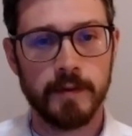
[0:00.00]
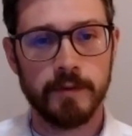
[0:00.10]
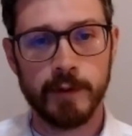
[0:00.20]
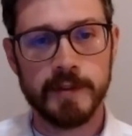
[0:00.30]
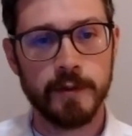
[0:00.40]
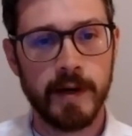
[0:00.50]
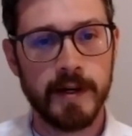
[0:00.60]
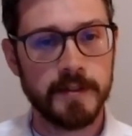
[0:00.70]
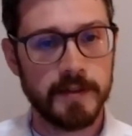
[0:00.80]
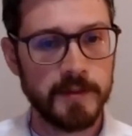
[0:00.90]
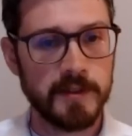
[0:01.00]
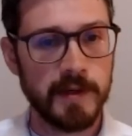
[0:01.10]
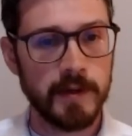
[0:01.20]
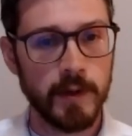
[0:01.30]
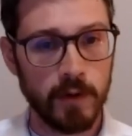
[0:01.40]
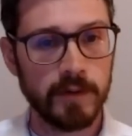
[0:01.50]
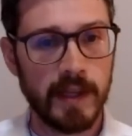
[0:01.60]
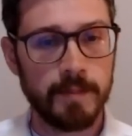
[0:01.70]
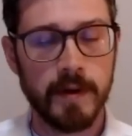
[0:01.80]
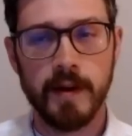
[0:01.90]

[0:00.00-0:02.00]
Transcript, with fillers: The frequency range seems to be a good overlap.